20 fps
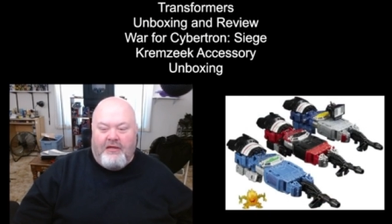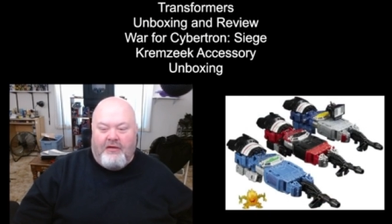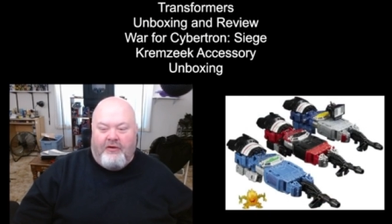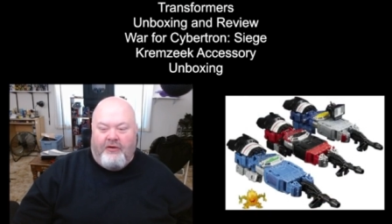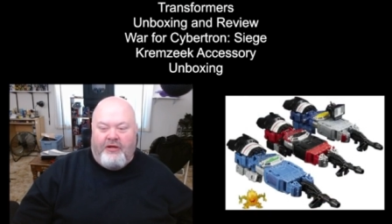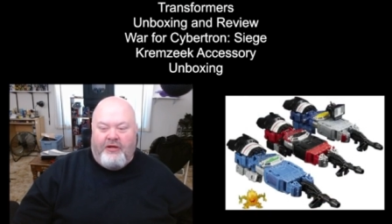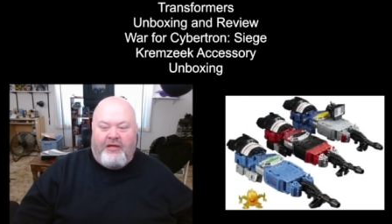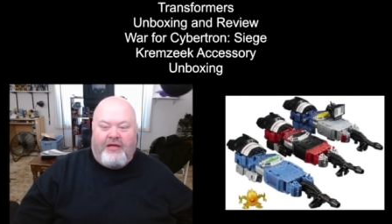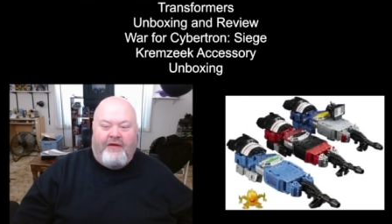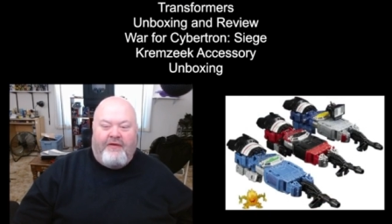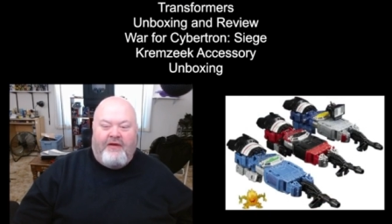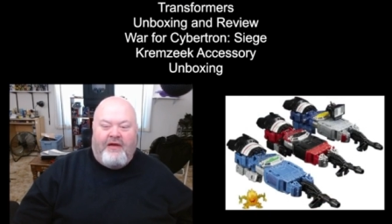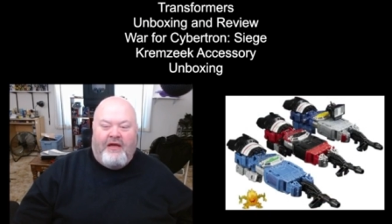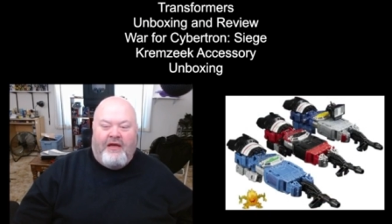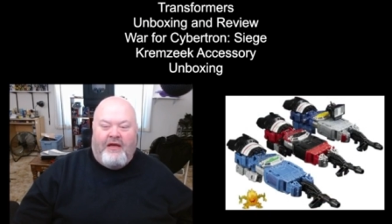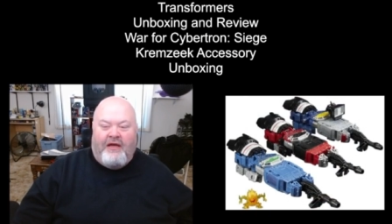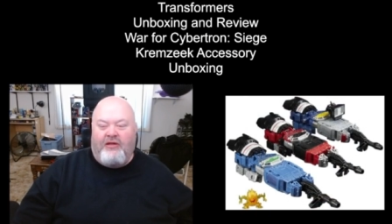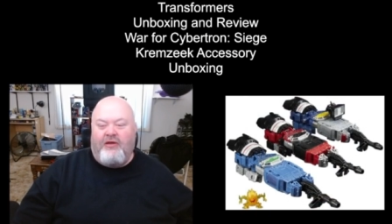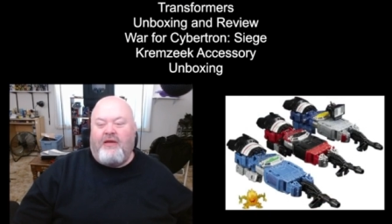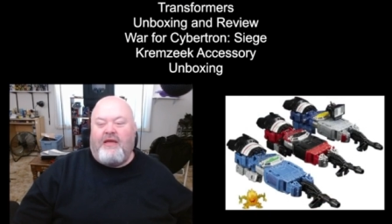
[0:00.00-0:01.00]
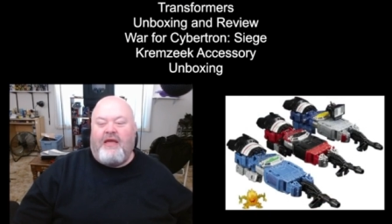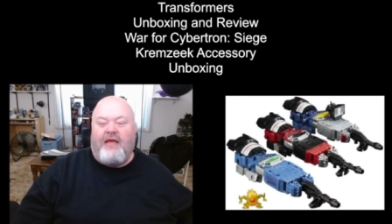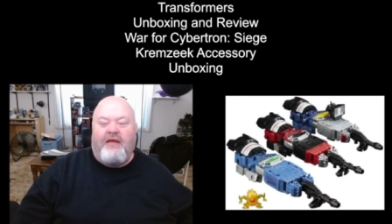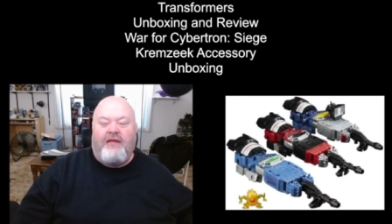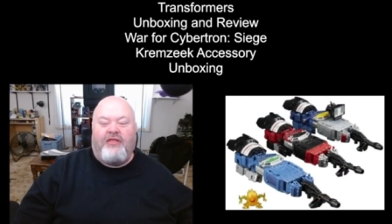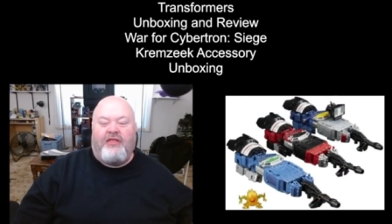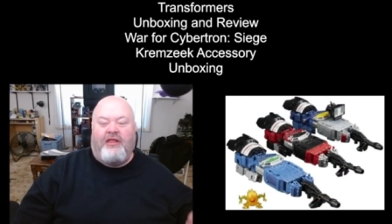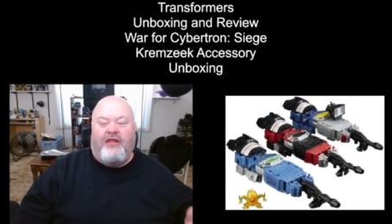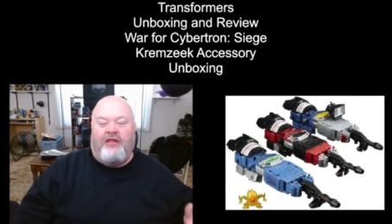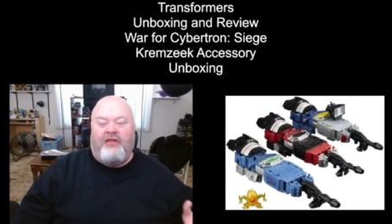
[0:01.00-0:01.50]
or you get uh you
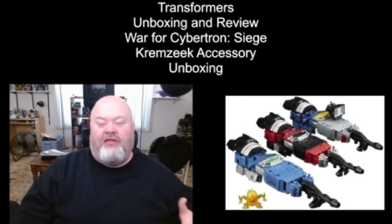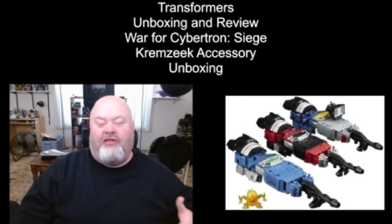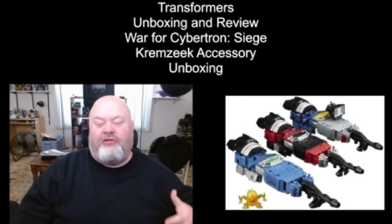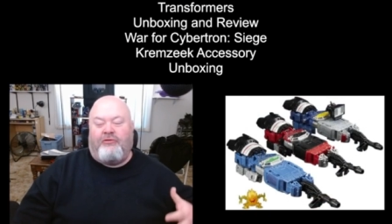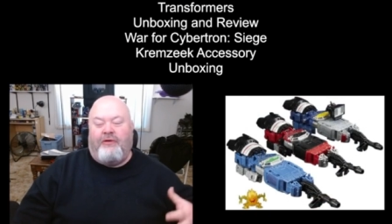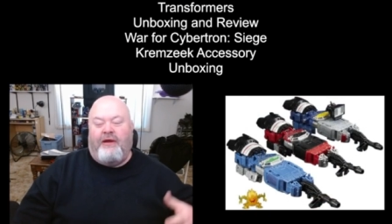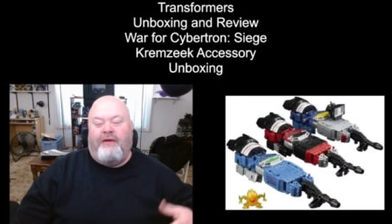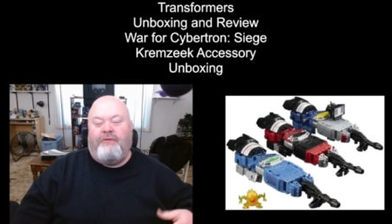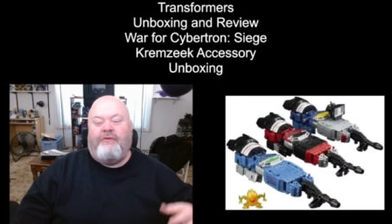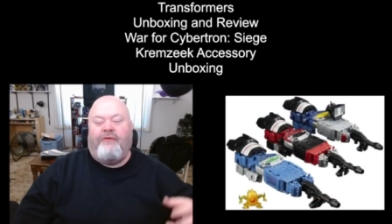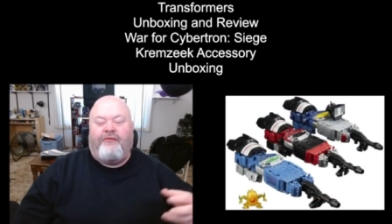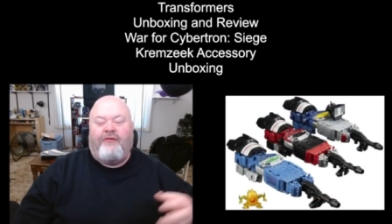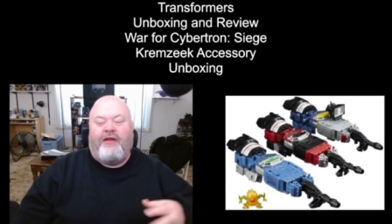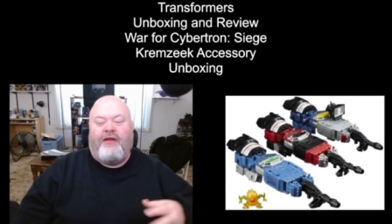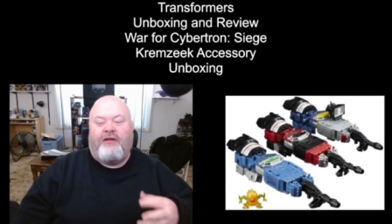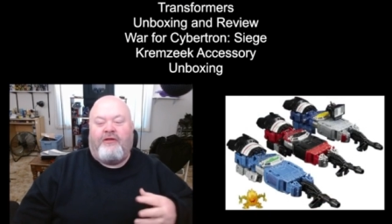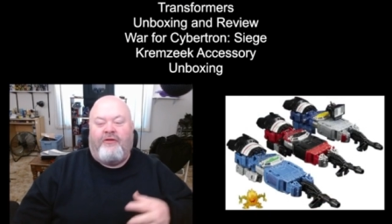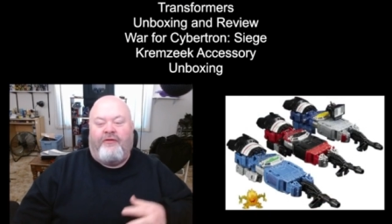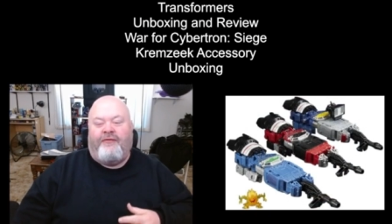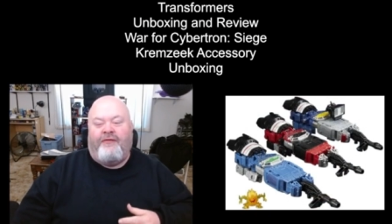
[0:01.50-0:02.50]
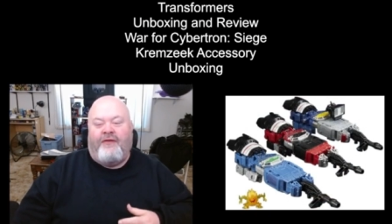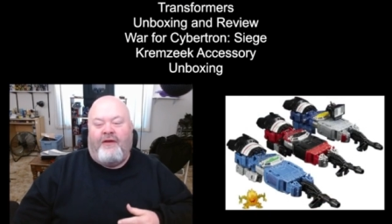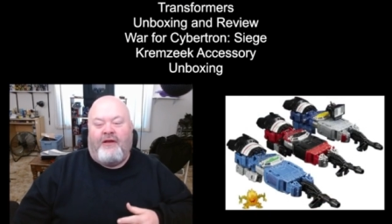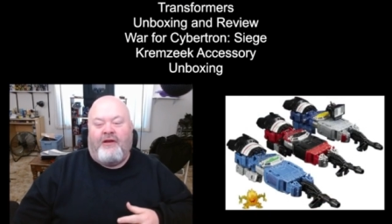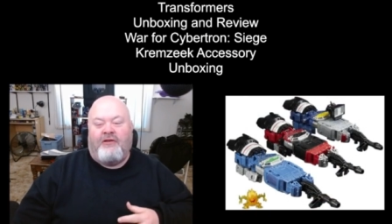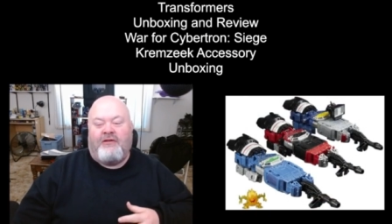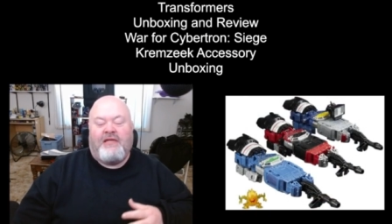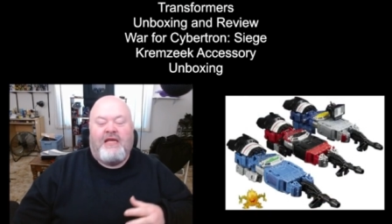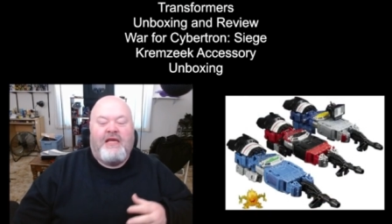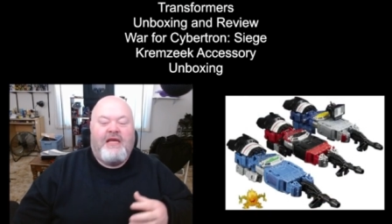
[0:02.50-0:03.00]
get the three reflector
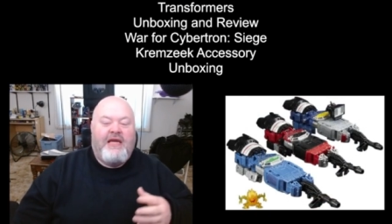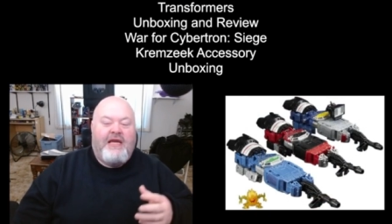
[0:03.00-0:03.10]
figures.